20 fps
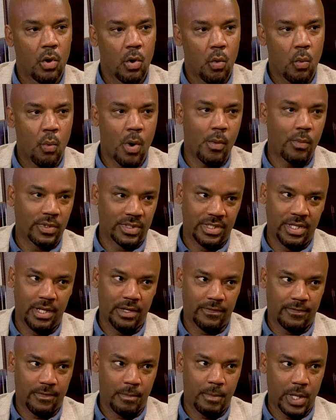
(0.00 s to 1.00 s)
what was needed
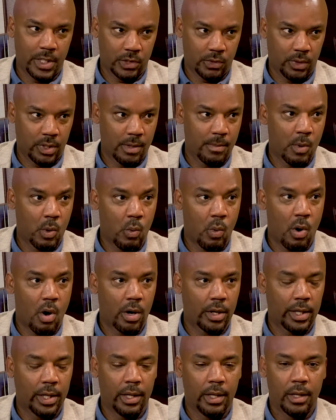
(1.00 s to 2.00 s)
for mentoring in
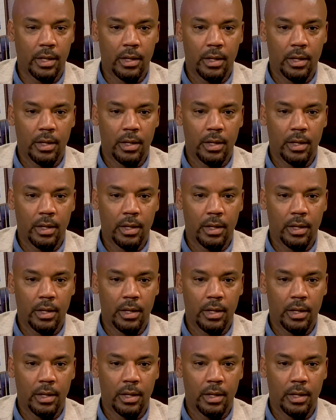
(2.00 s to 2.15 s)
Milwaukee.